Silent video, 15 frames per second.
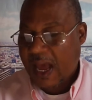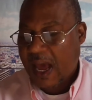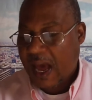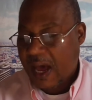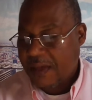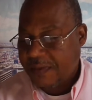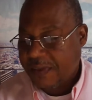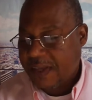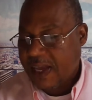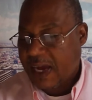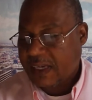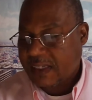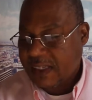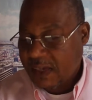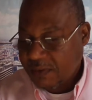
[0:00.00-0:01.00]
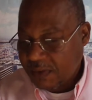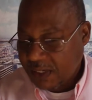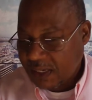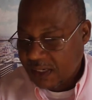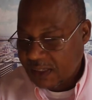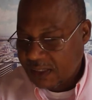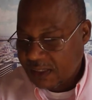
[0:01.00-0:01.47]
and the
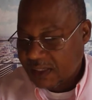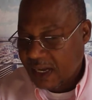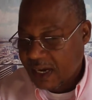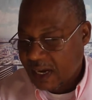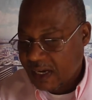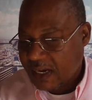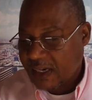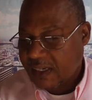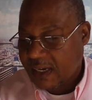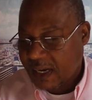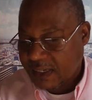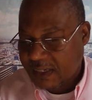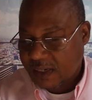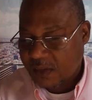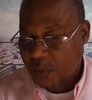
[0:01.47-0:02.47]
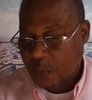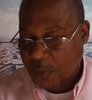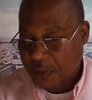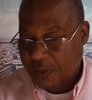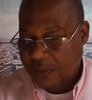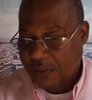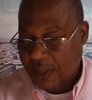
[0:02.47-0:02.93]
activities that are connected
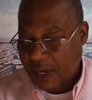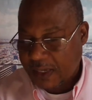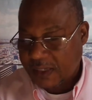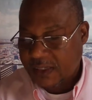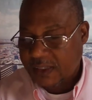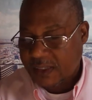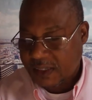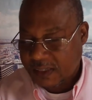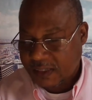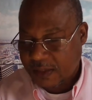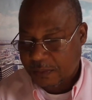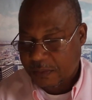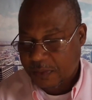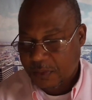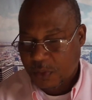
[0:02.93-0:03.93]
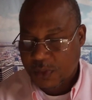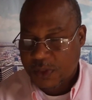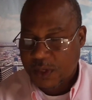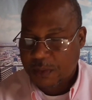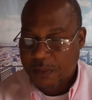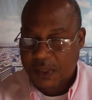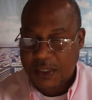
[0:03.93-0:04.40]
with that system. You know,
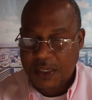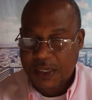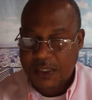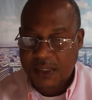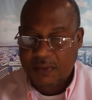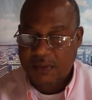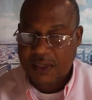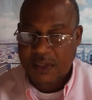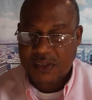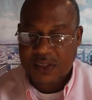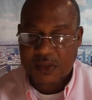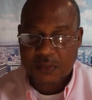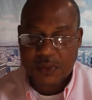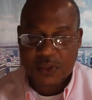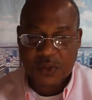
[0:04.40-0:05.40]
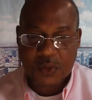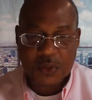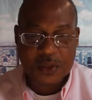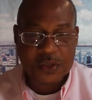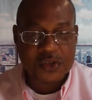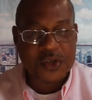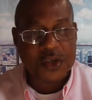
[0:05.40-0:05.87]
there are many activities that we do in
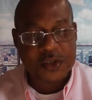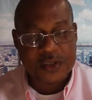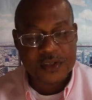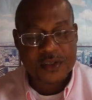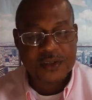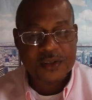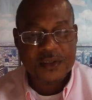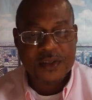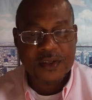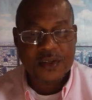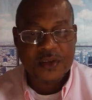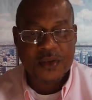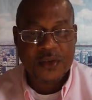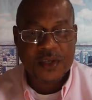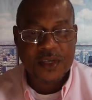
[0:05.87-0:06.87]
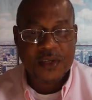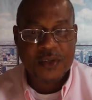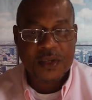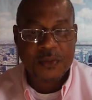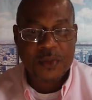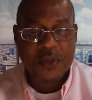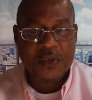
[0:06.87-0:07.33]
the church, okay,
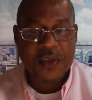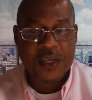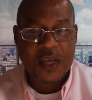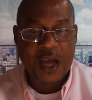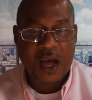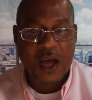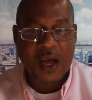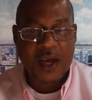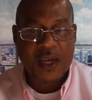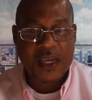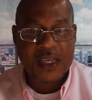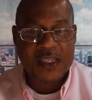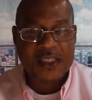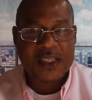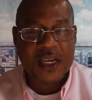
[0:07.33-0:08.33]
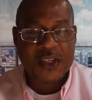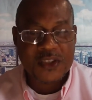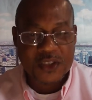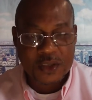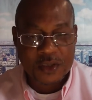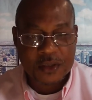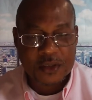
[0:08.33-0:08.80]
that we think are
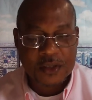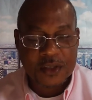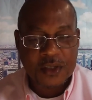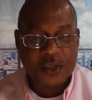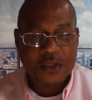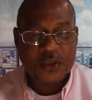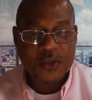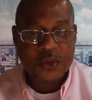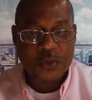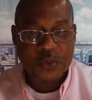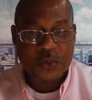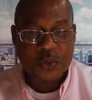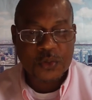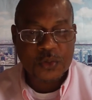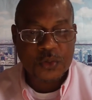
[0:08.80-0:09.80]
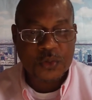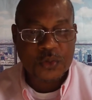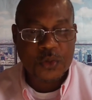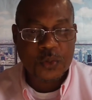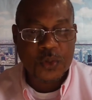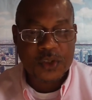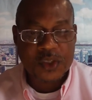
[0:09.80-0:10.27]
essential to
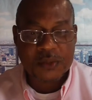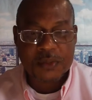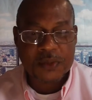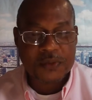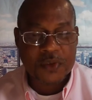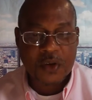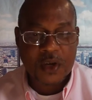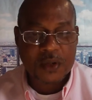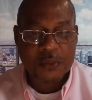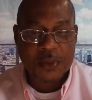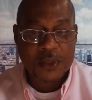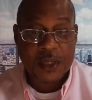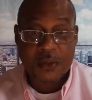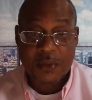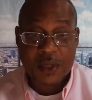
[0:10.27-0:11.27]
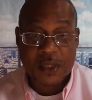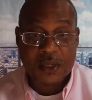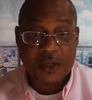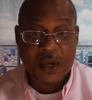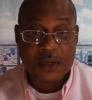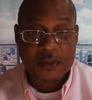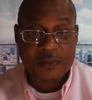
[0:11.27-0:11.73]
the worship of God, but they're really
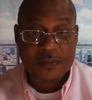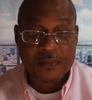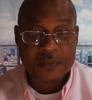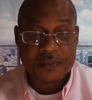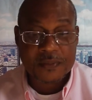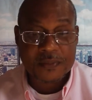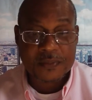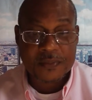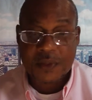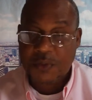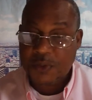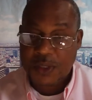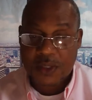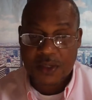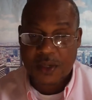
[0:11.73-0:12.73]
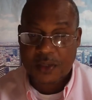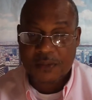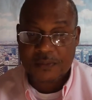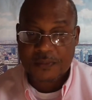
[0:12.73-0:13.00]
not. They're really not.